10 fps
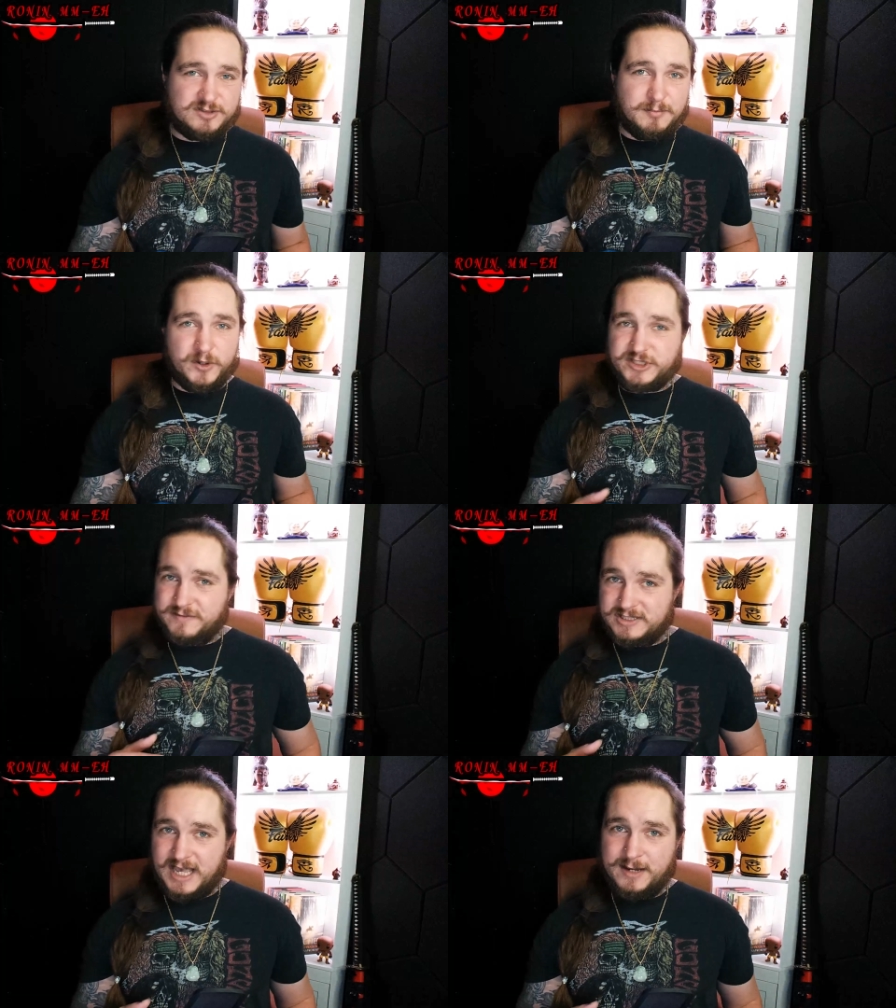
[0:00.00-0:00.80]
most of
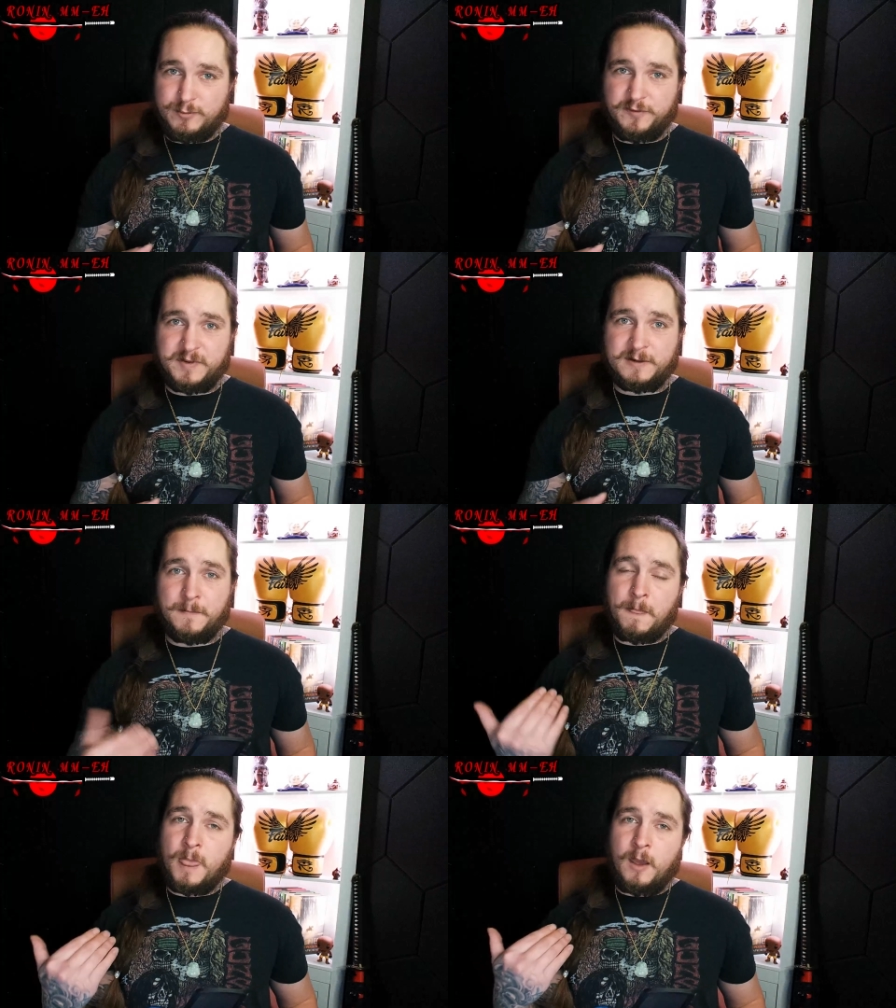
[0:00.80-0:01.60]
his head movement
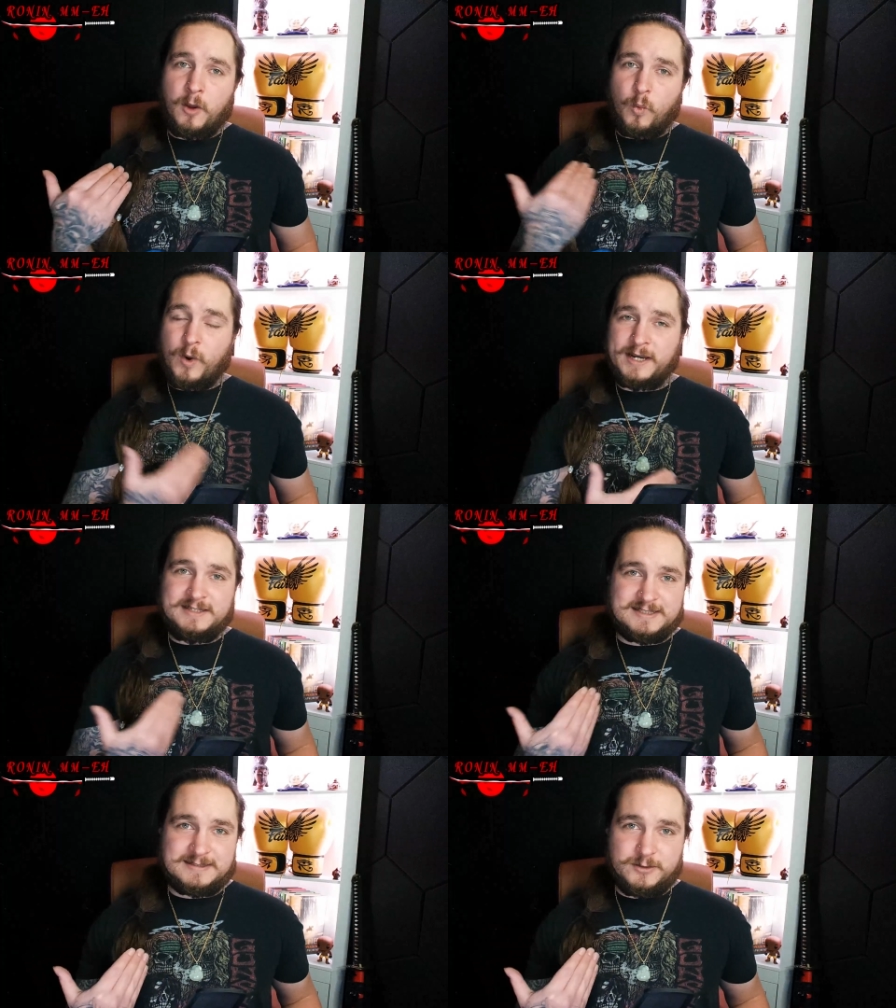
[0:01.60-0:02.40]
when
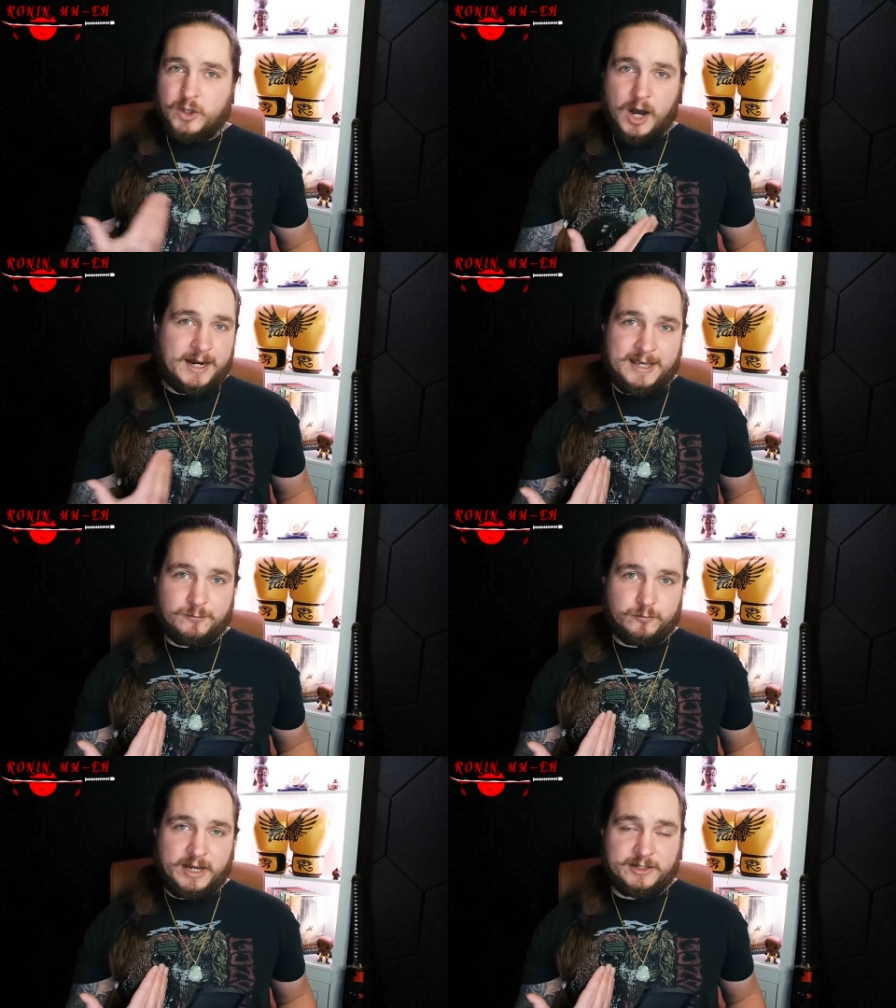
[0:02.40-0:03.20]
he's not
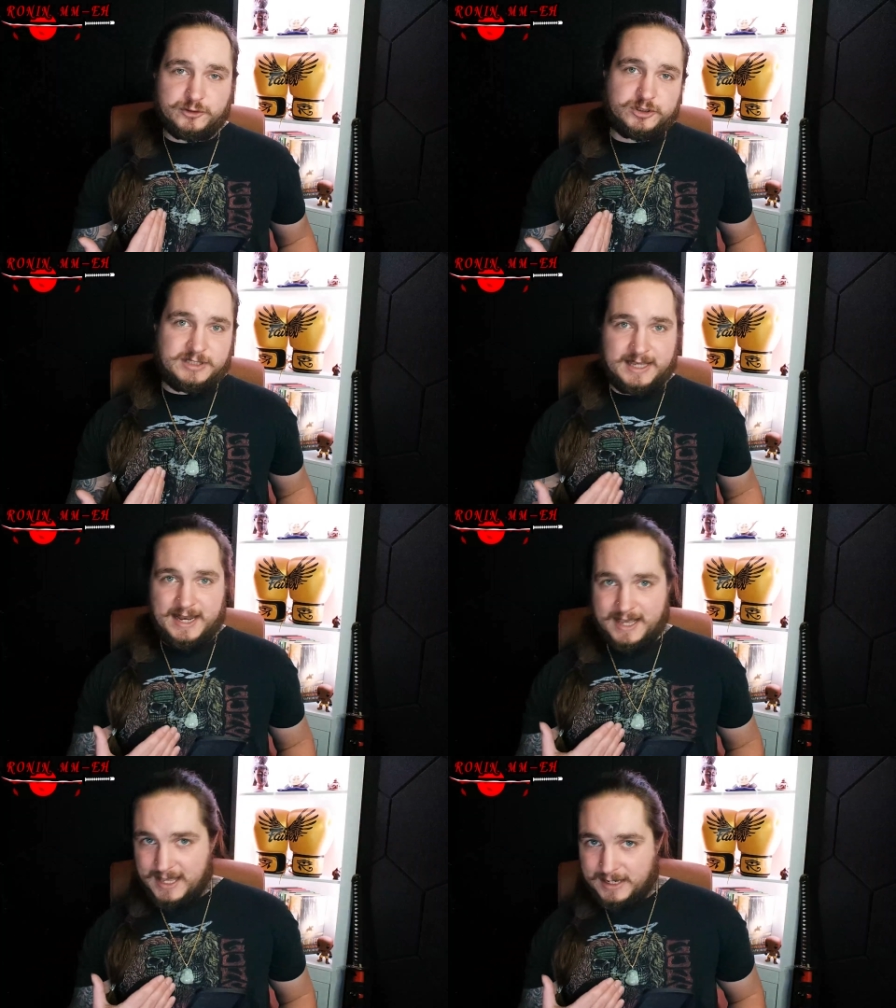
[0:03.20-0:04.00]
in range to get
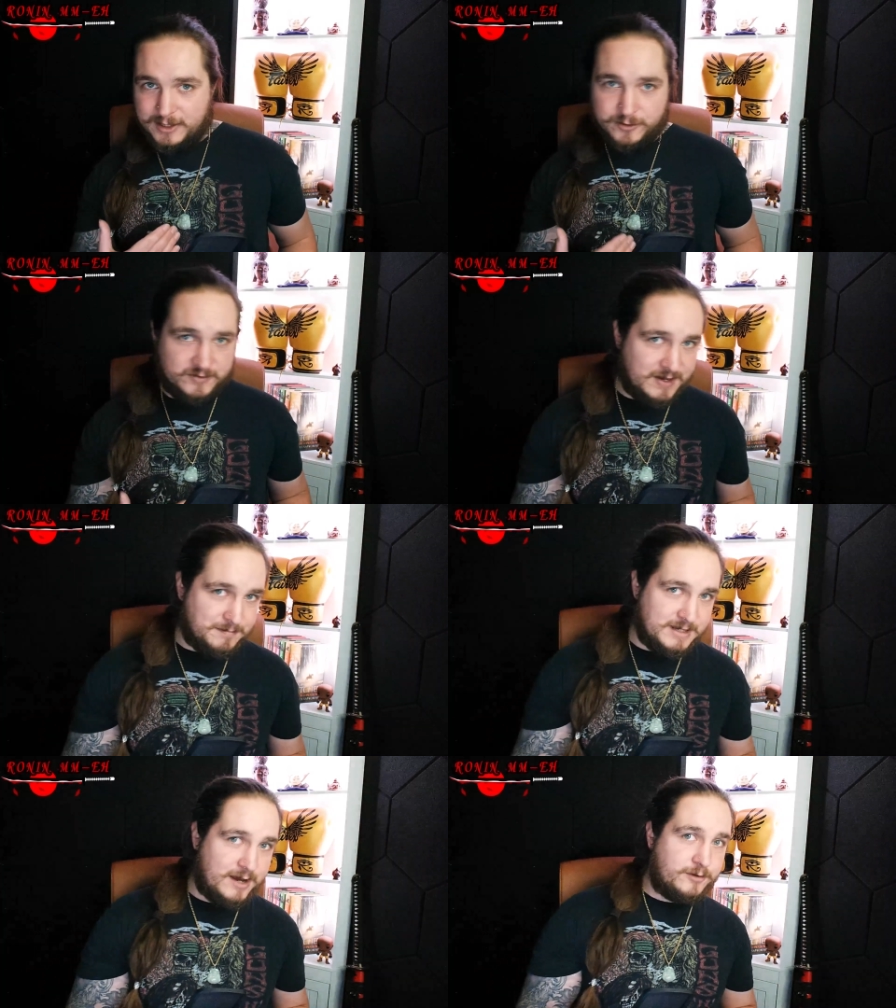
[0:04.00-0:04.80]
hit, he'll
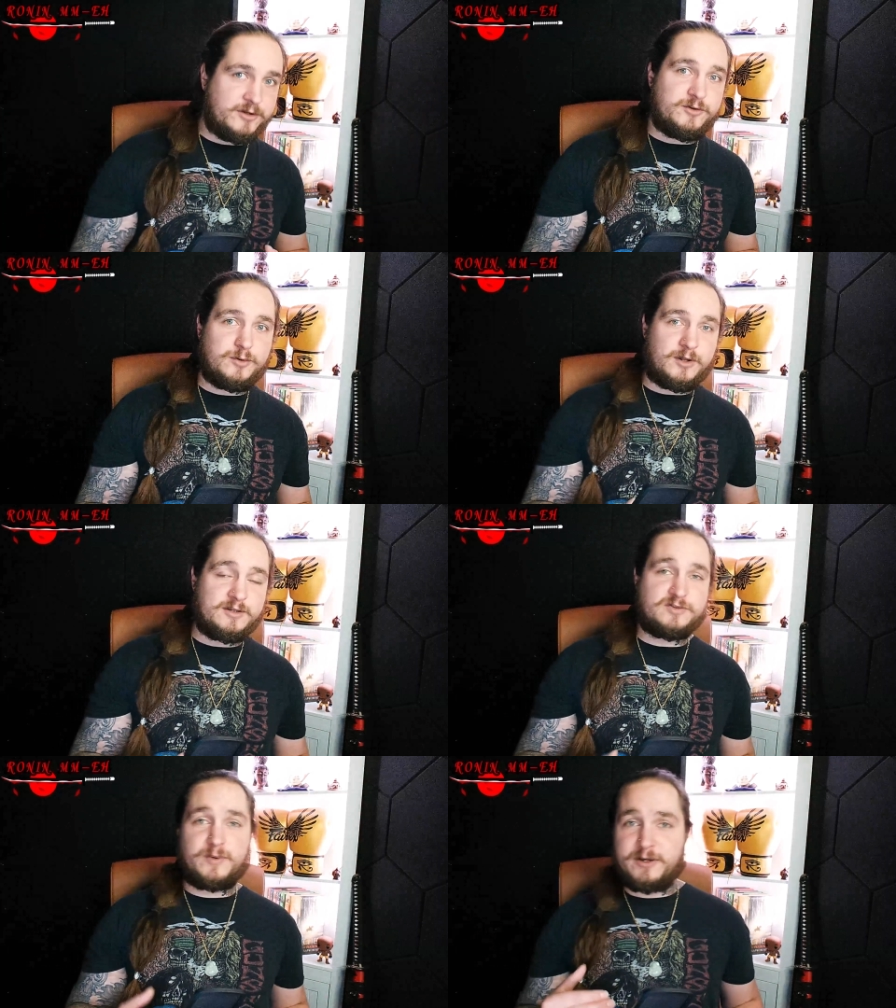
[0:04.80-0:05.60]
dip down and do all
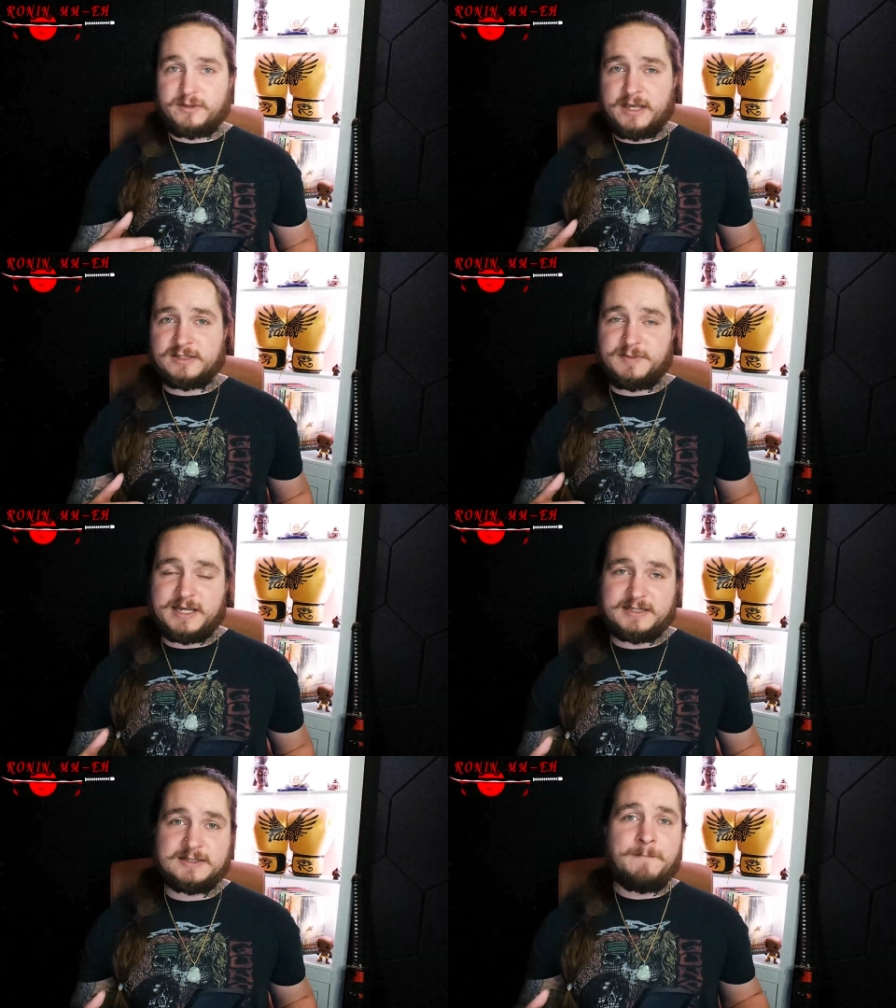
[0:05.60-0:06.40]
these weird things
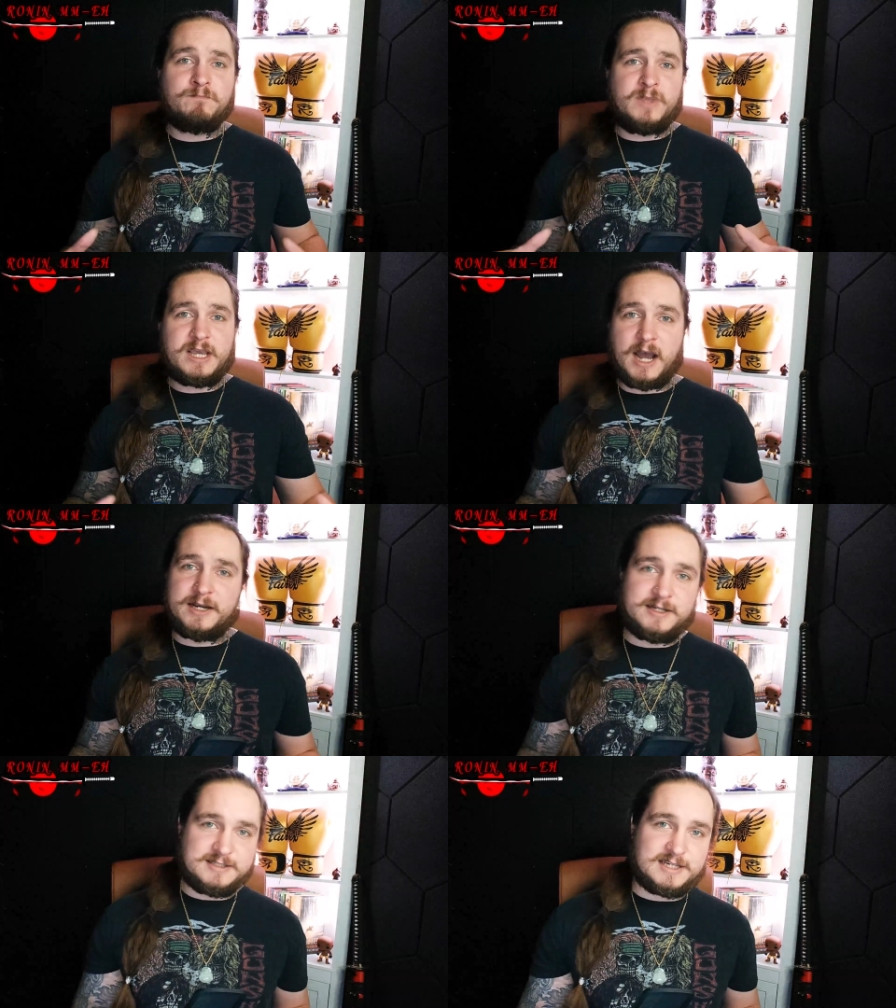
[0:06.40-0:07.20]
because they kind
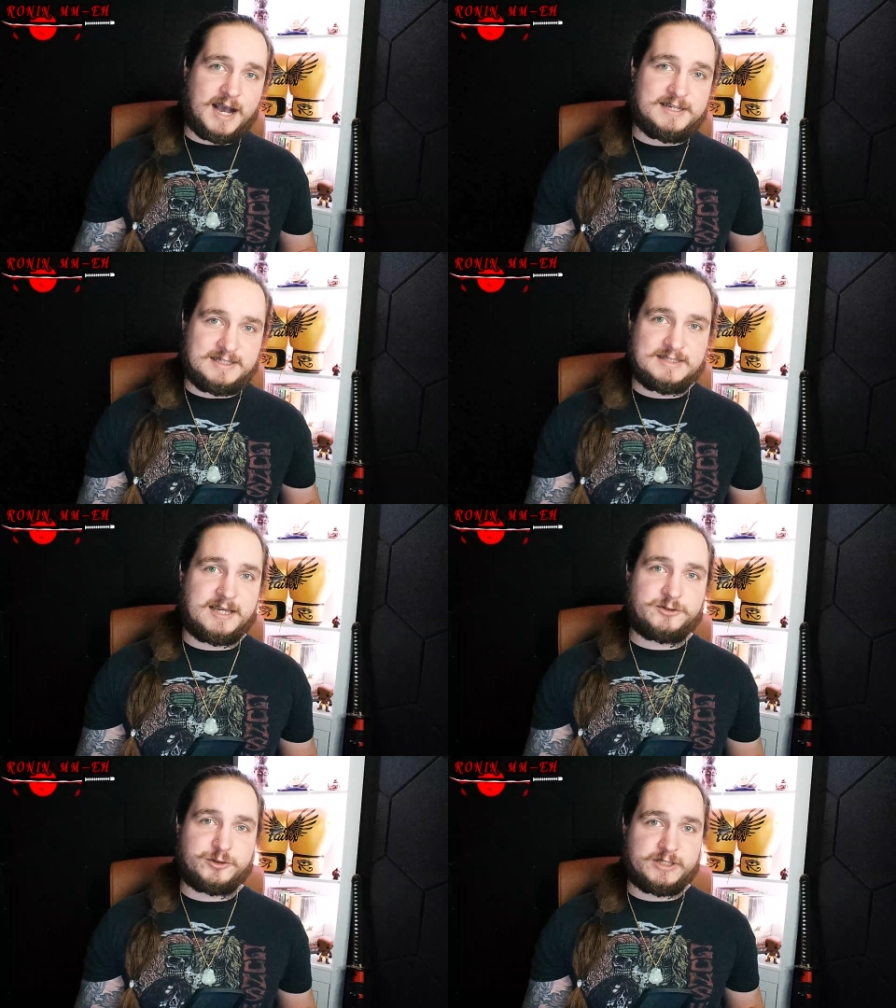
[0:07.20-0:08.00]
of disguise his
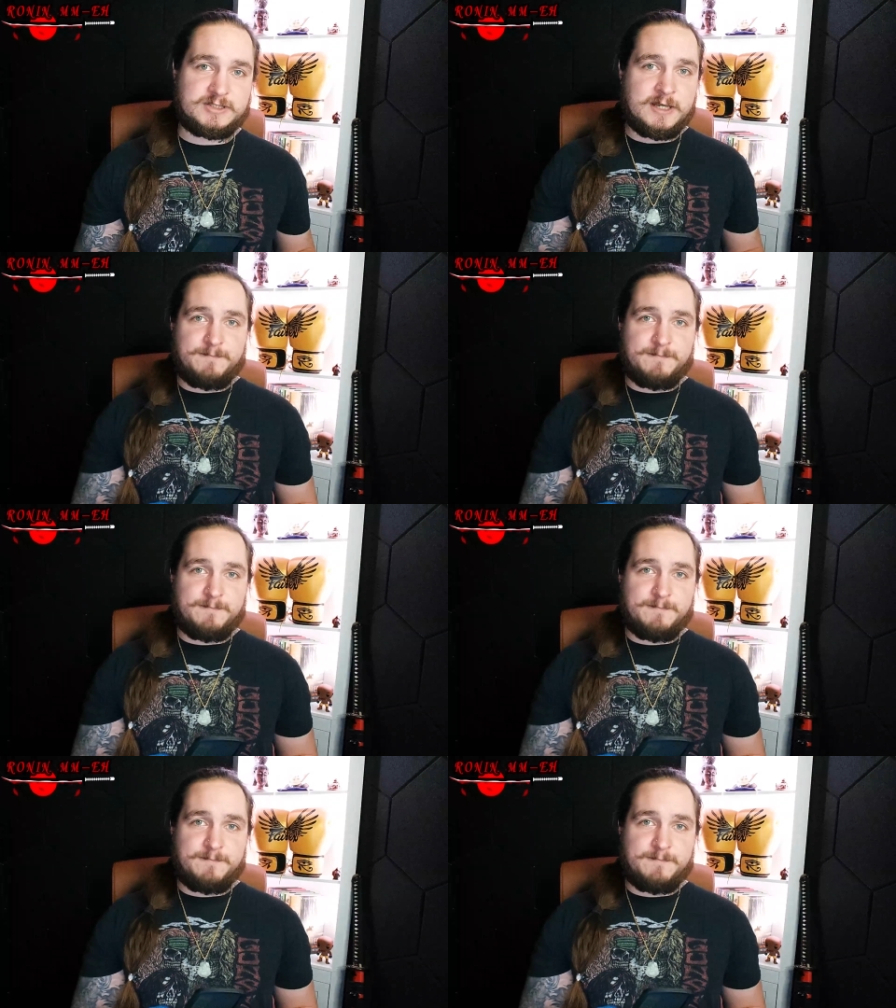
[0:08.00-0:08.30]
entries.